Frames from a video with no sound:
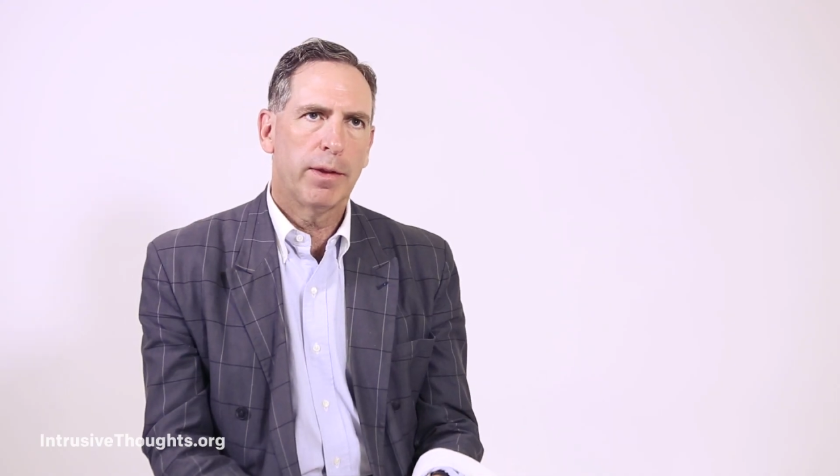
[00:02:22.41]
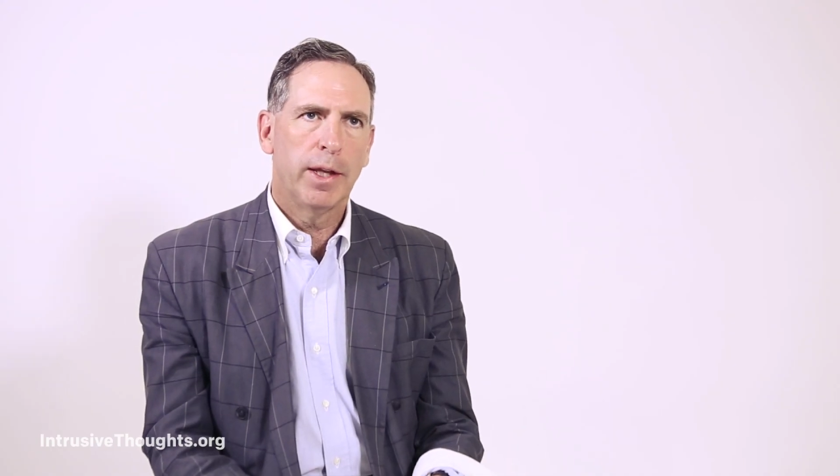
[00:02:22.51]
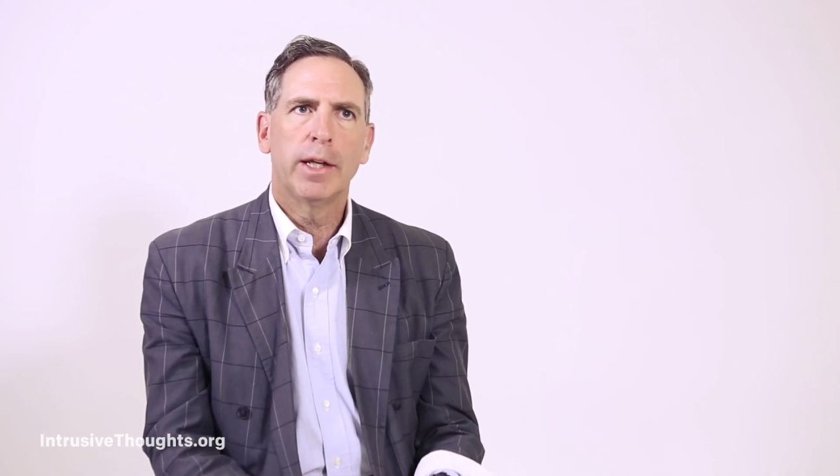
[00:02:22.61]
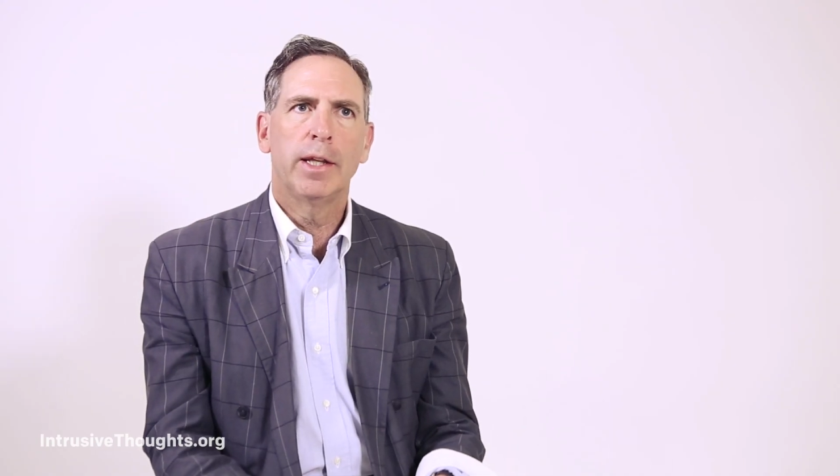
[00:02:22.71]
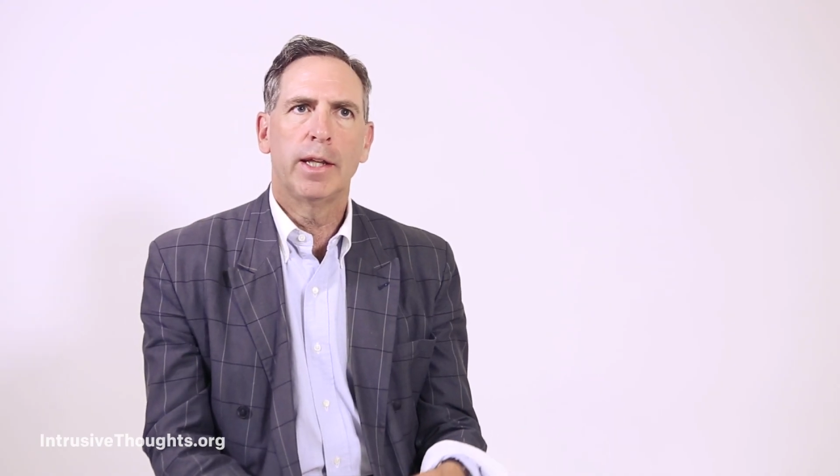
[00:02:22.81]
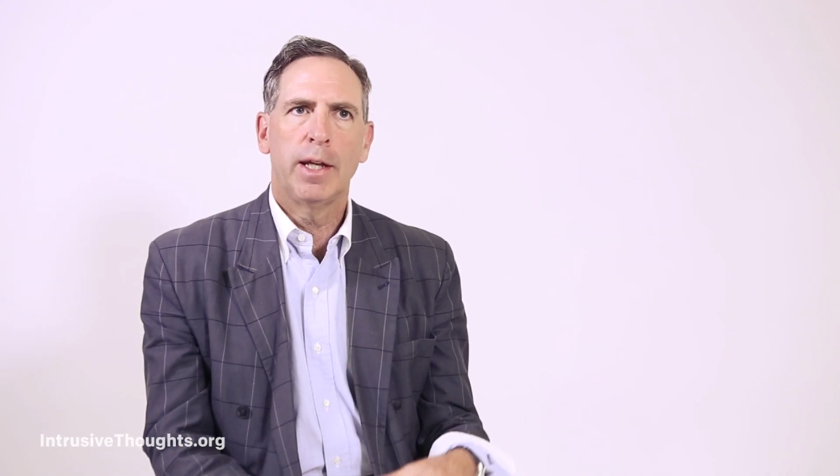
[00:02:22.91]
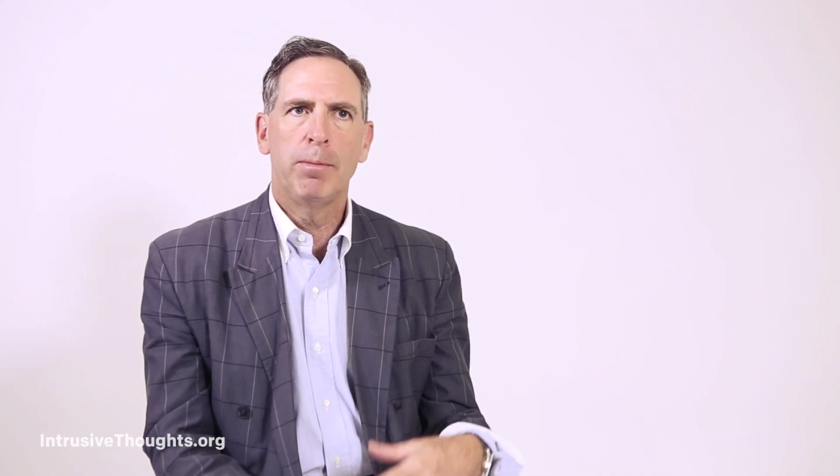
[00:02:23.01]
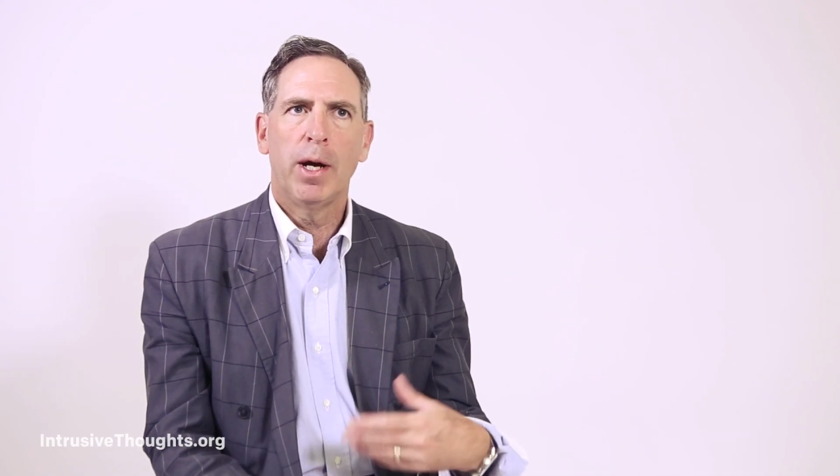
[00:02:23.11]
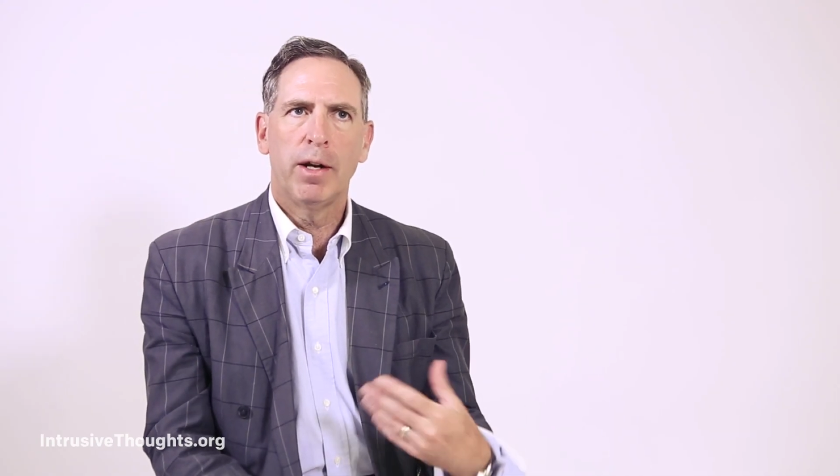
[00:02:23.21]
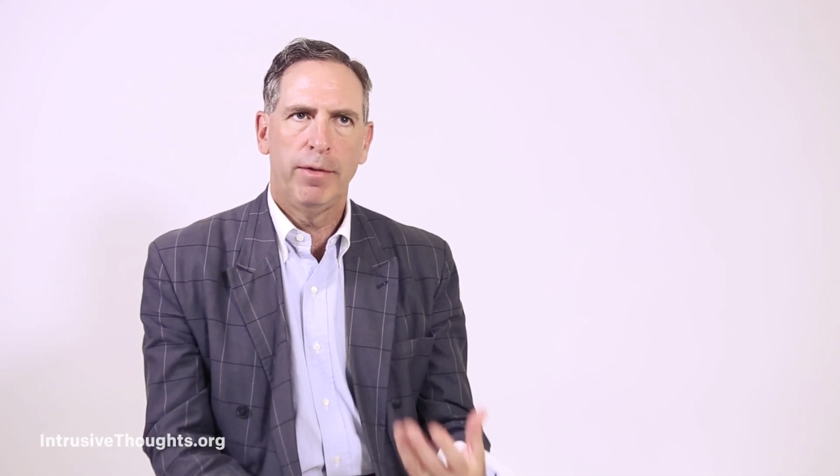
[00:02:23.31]
thinking that they
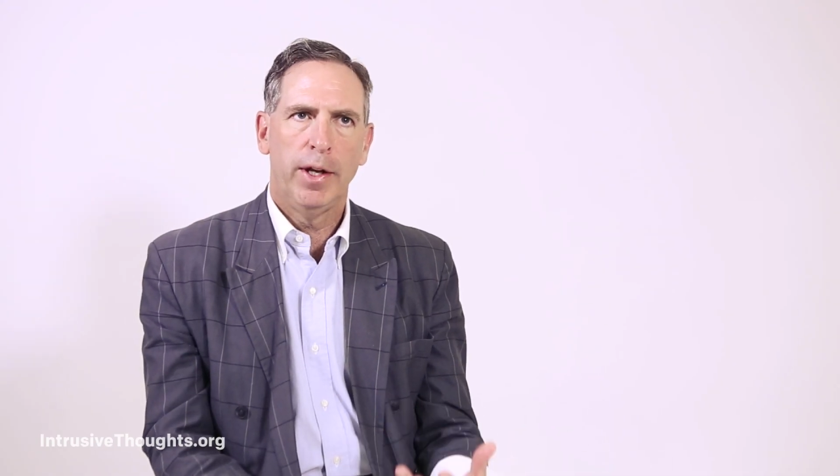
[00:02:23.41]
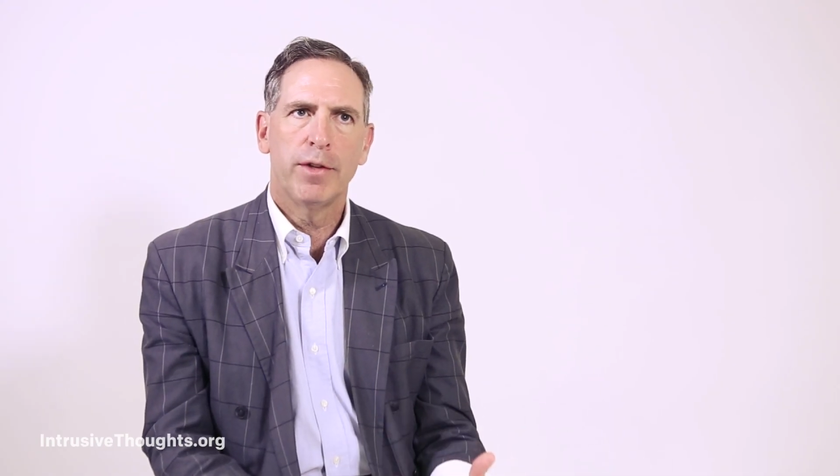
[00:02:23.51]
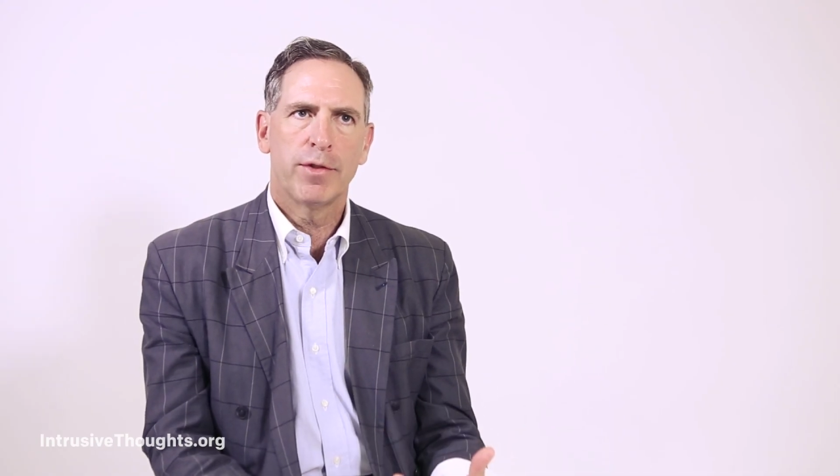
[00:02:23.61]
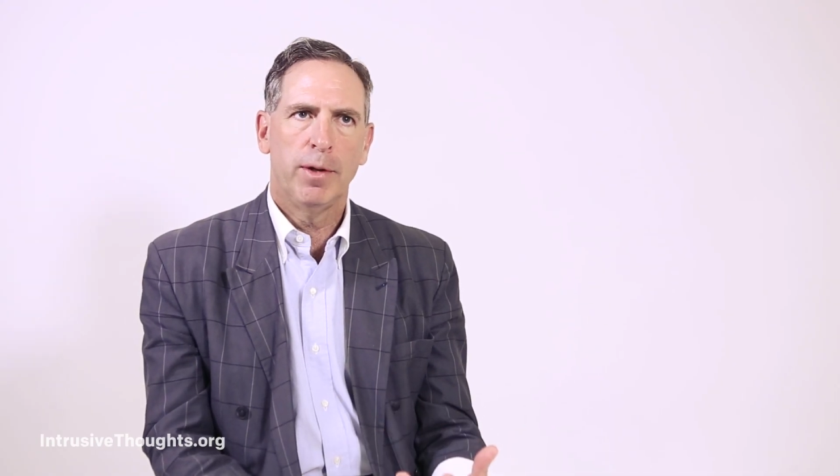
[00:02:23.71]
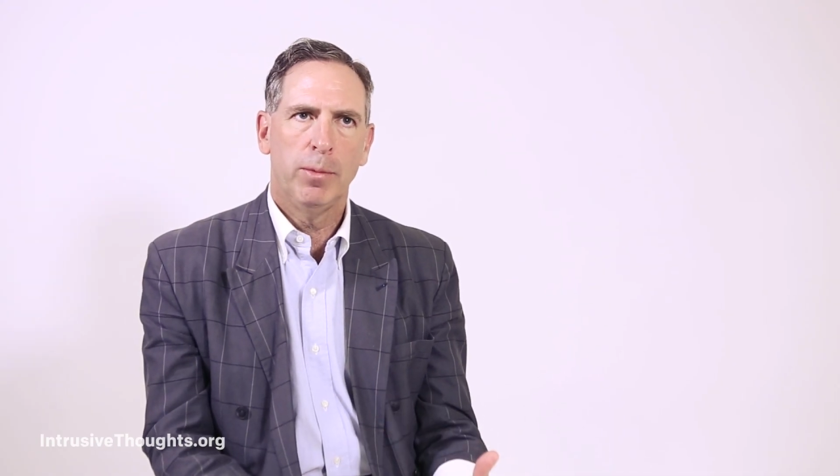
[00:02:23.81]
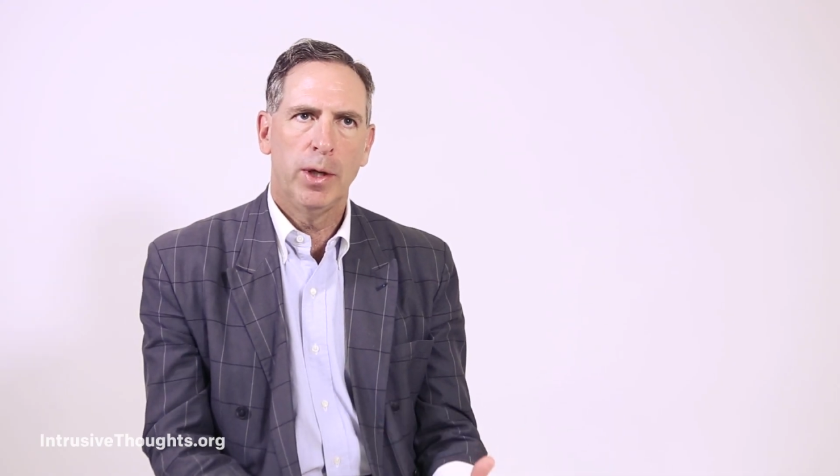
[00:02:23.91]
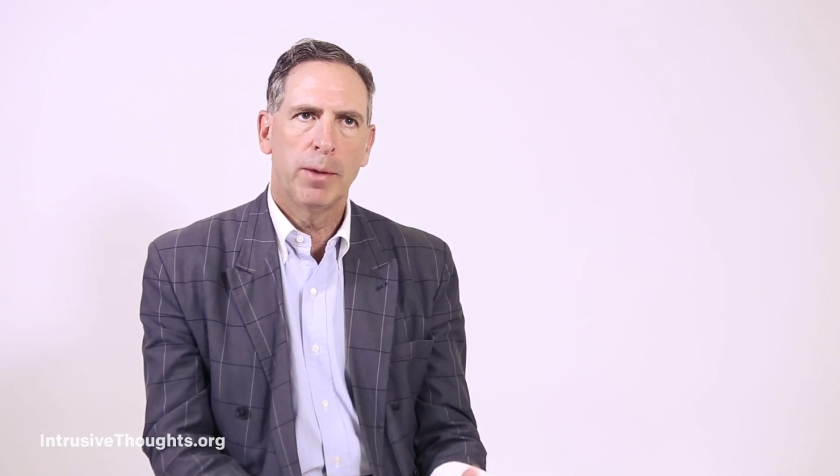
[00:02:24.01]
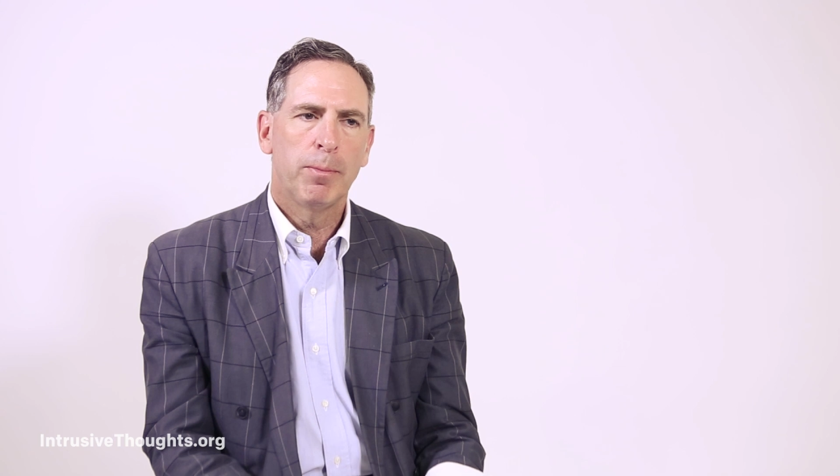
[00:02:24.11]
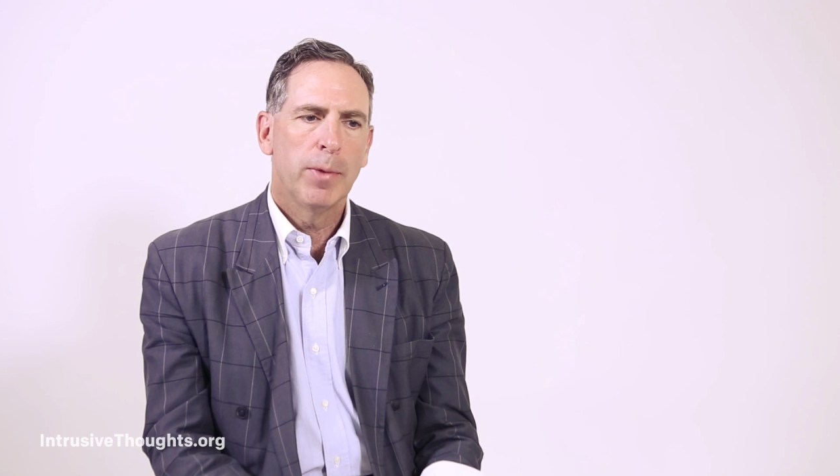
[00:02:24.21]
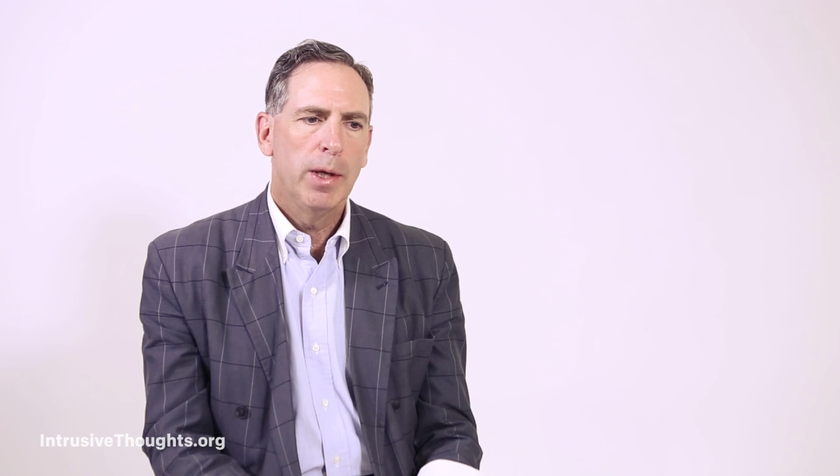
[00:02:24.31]
might have hit someone.